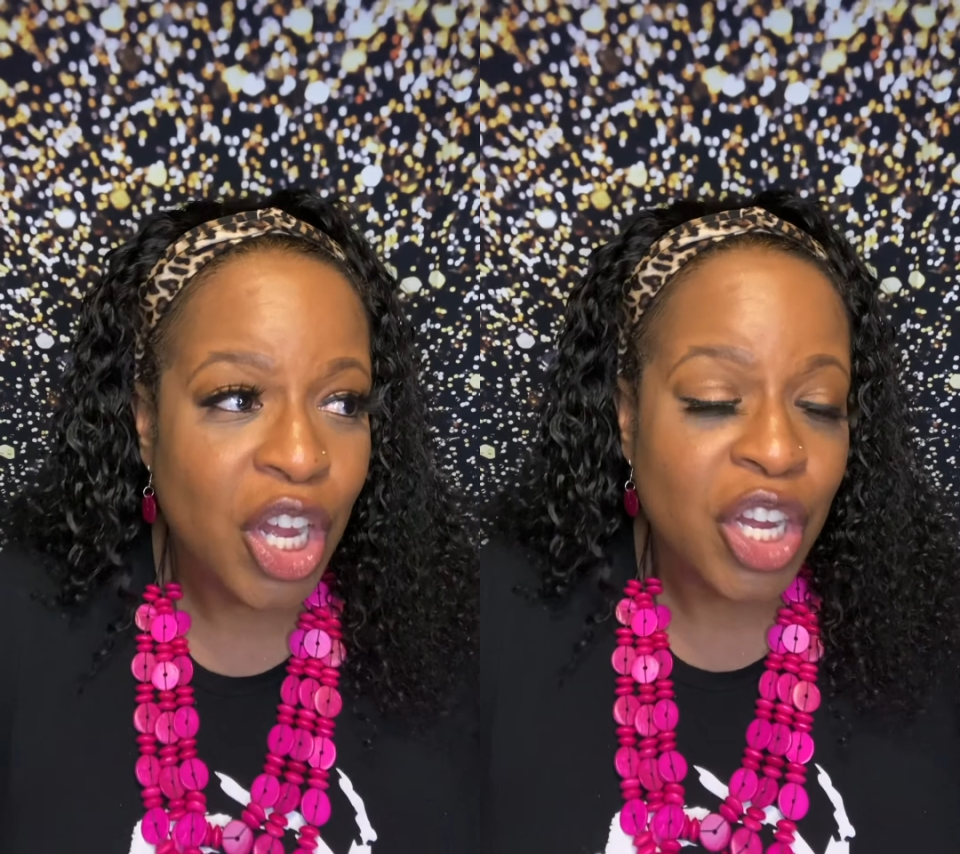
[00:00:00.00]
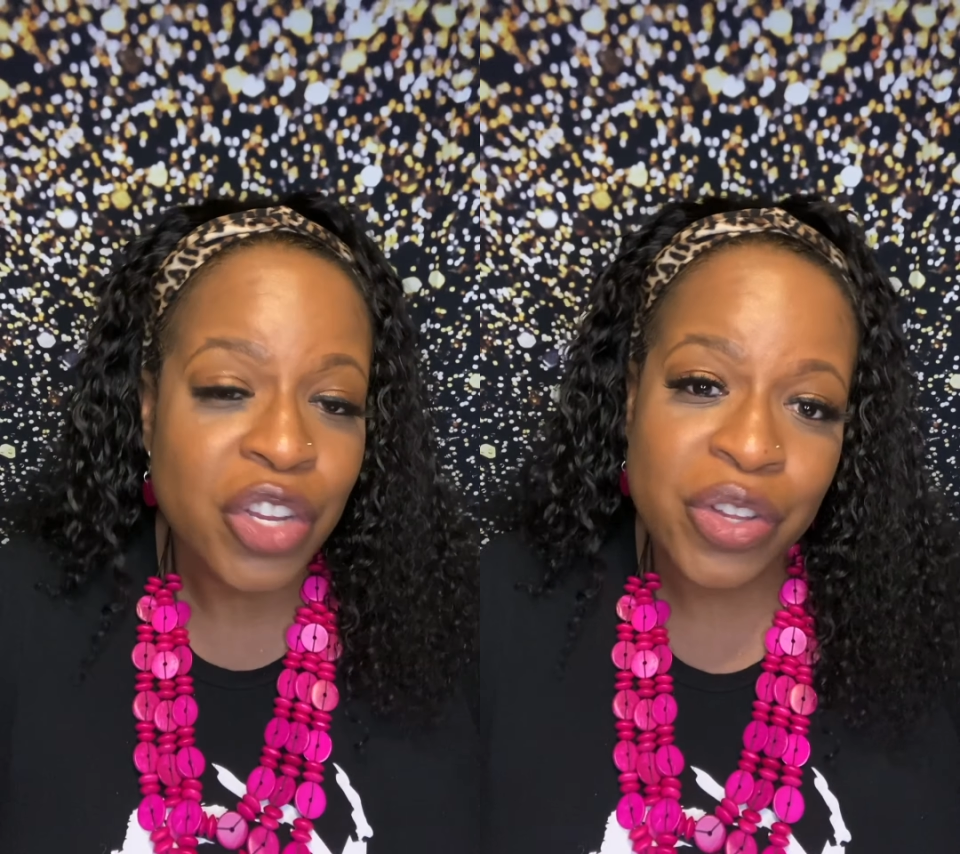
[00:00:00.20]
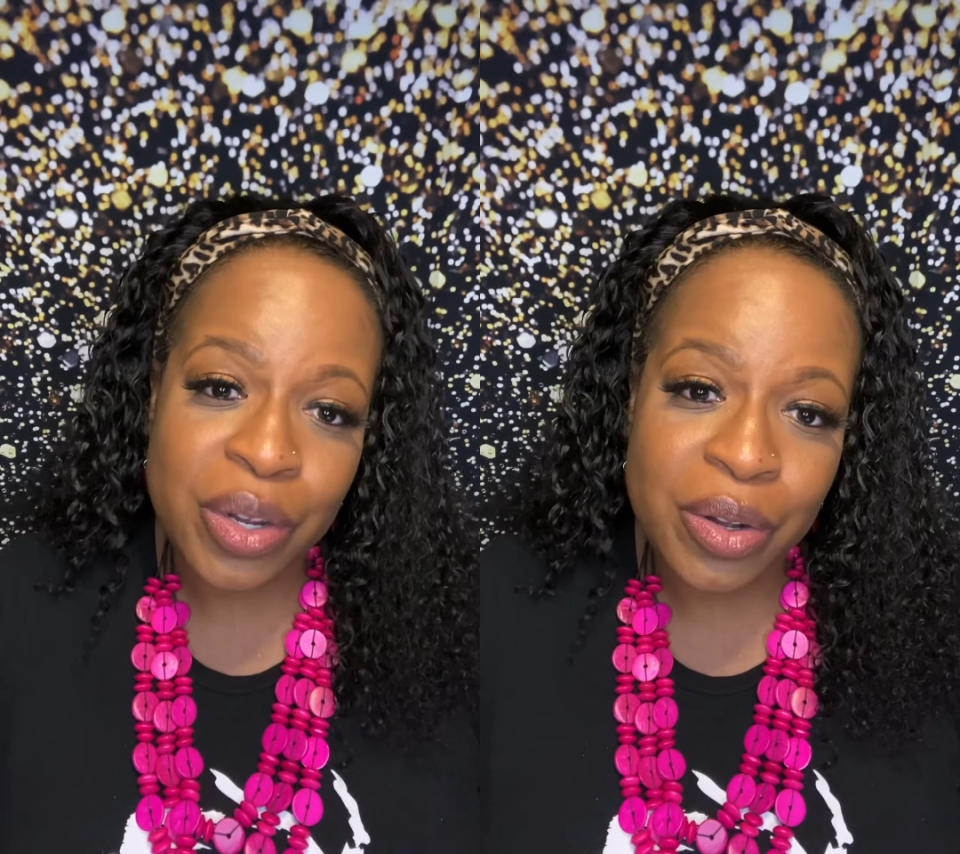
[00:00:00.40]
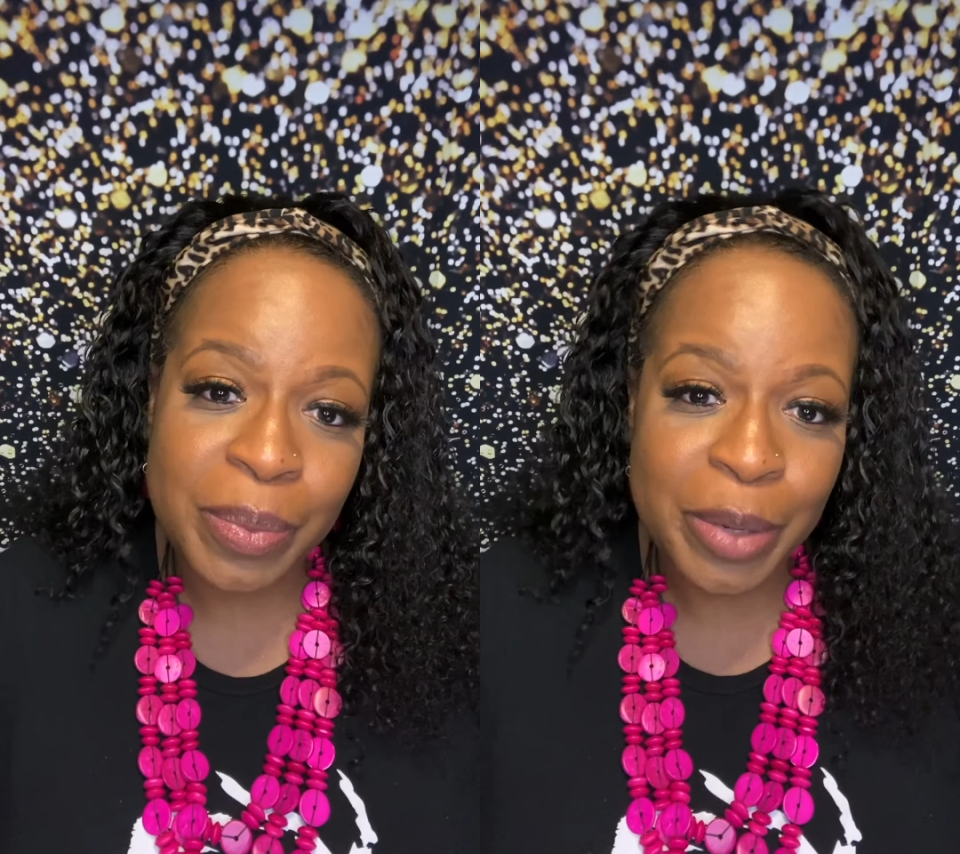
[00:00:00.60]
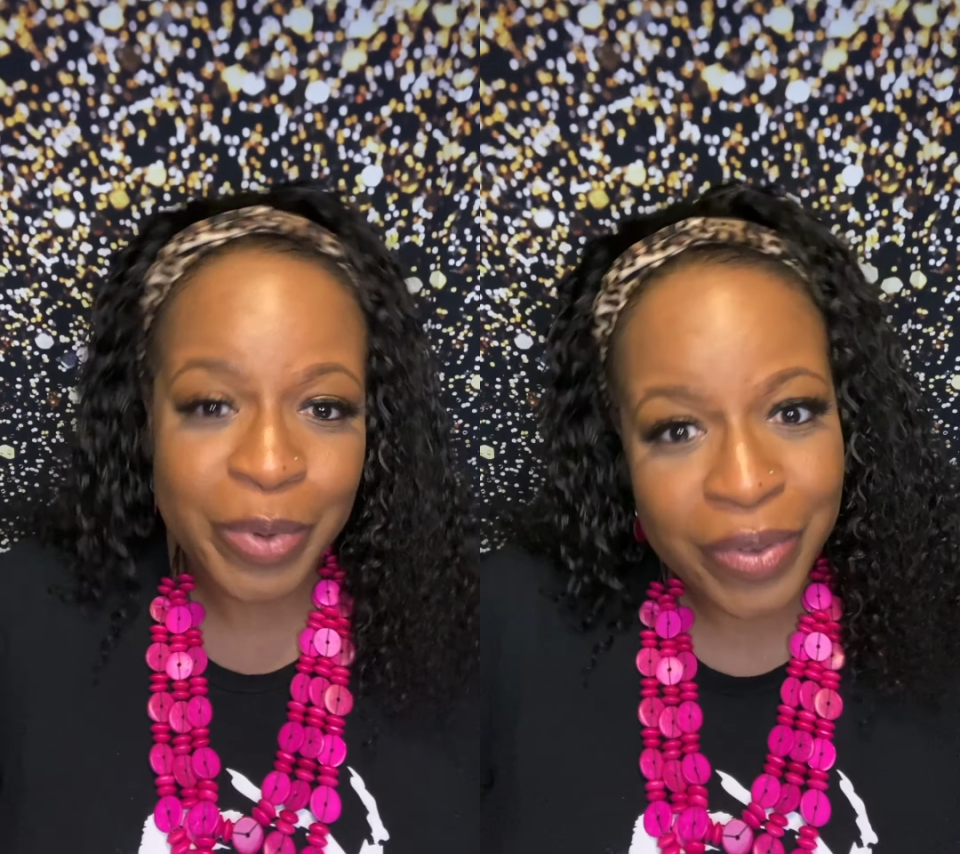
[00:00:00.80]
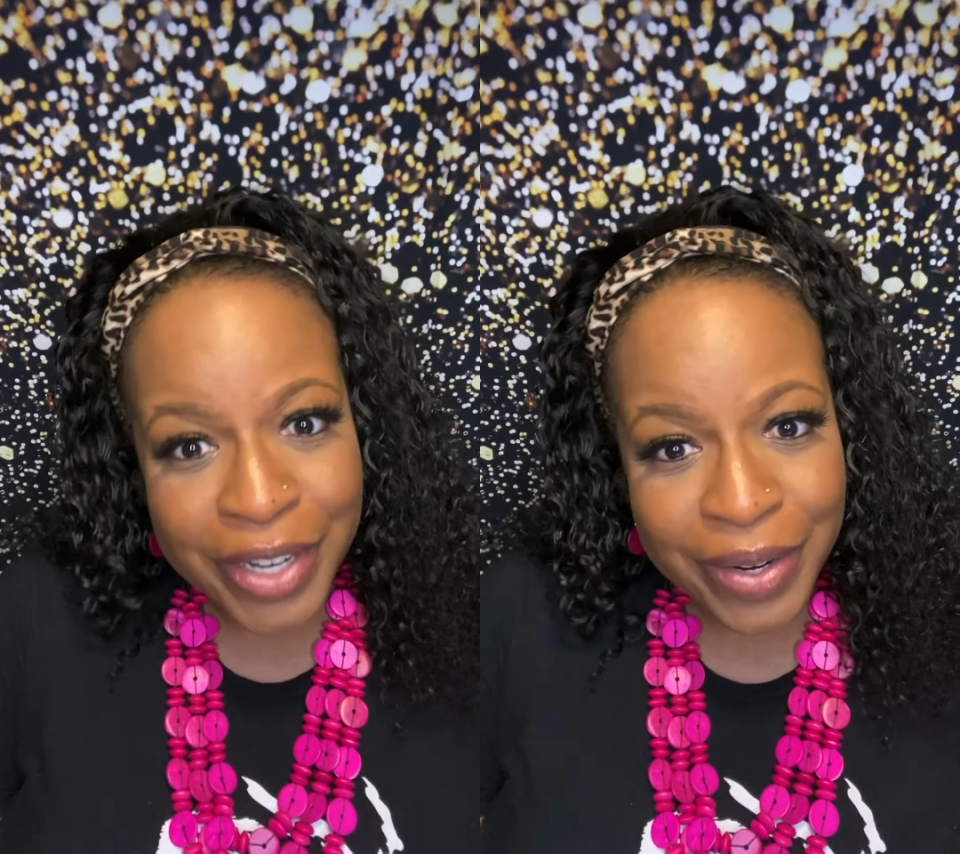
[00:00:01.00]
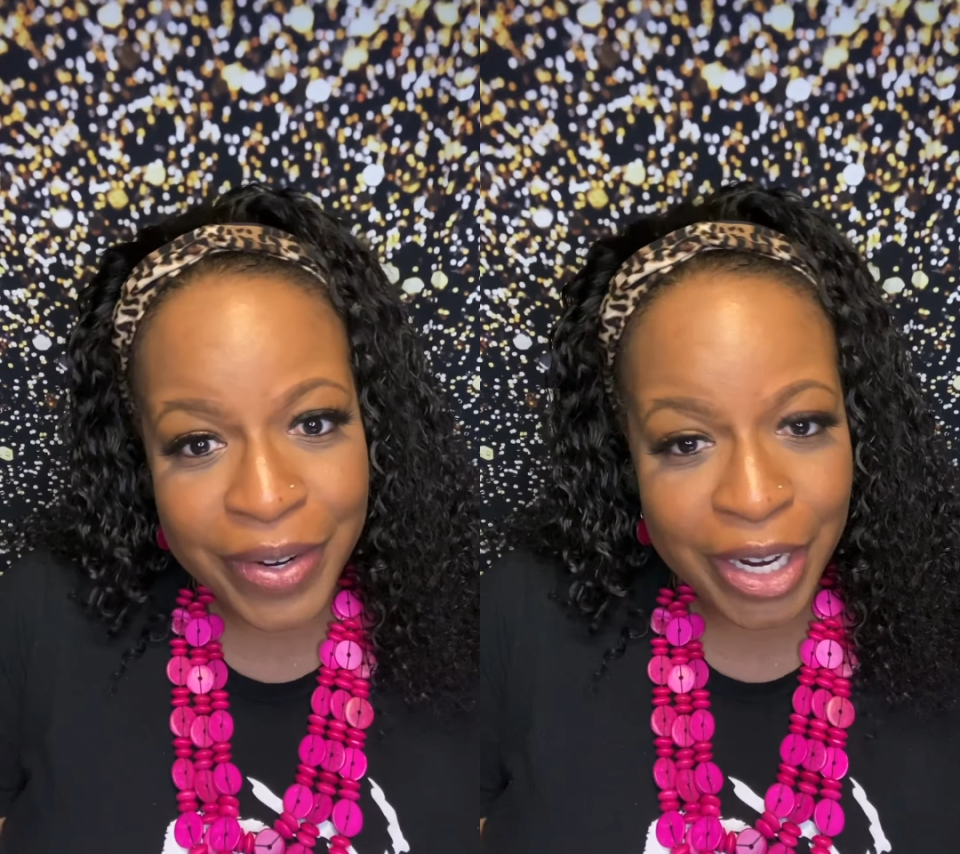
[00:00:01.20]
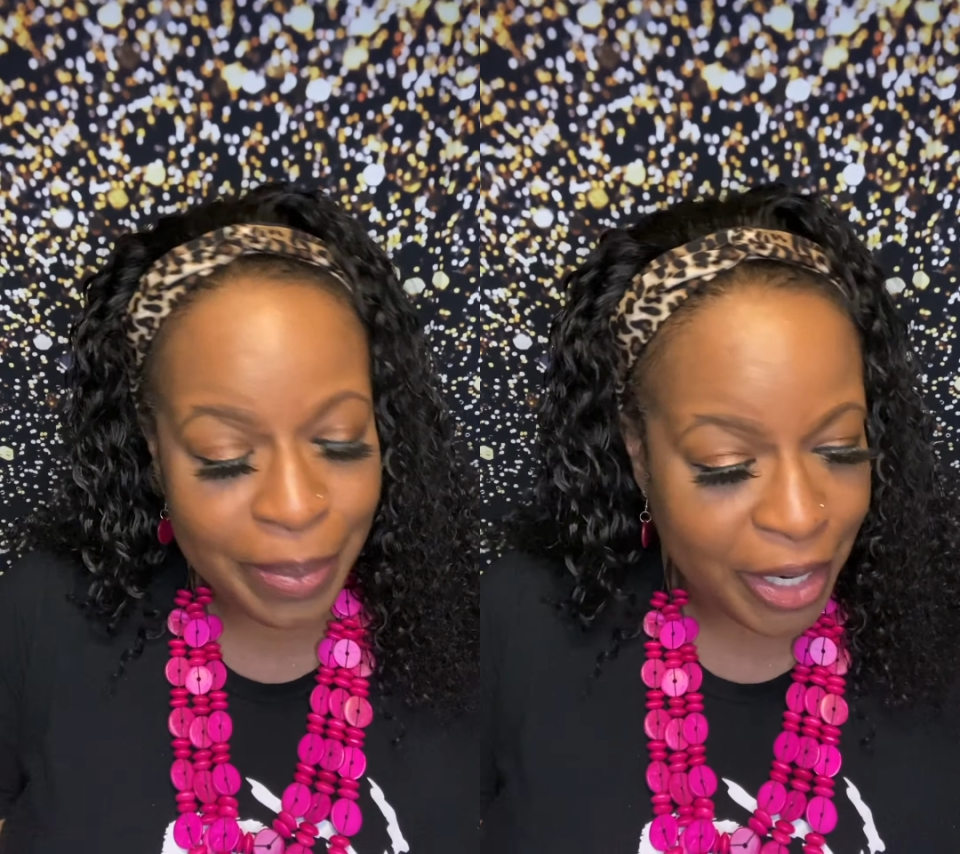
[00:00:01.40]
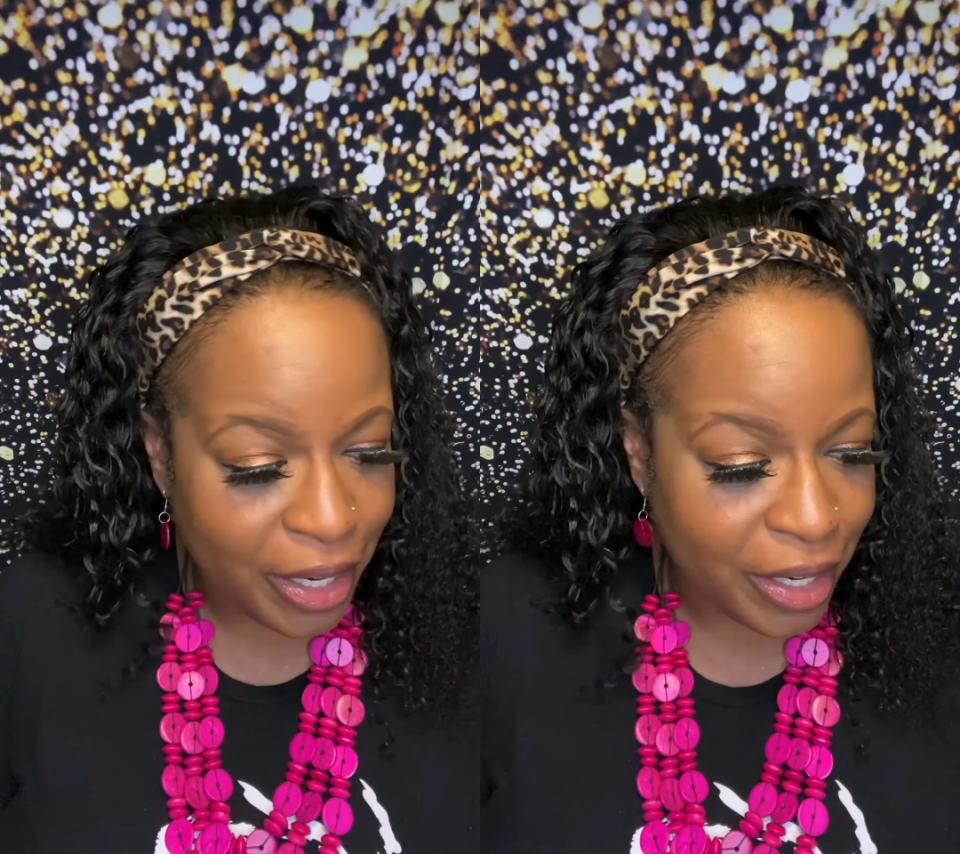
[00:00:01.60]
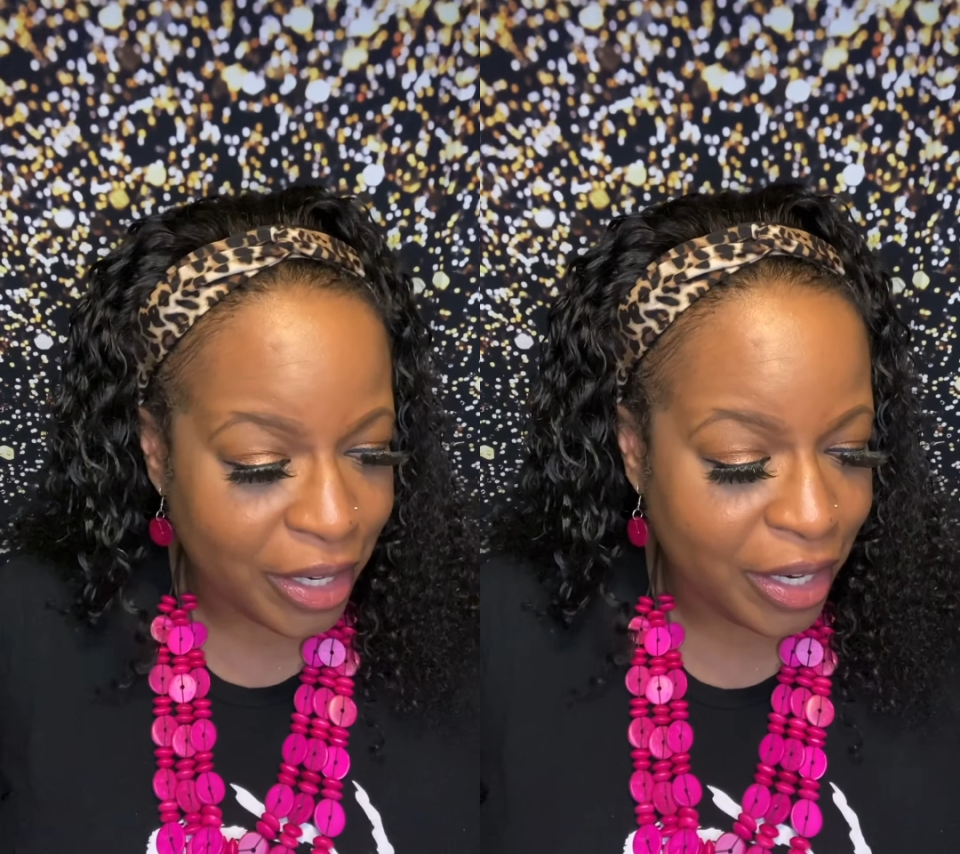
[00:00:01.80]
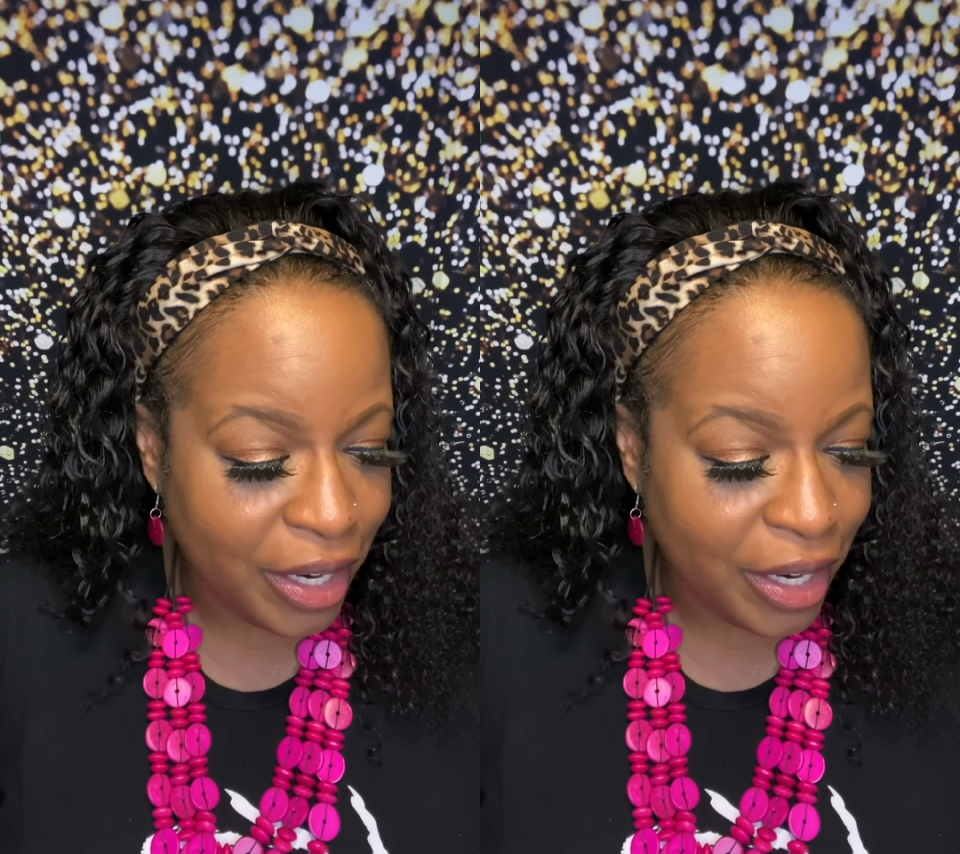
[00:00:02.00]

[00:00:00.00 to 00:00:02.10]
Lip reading: So my moon cycle came on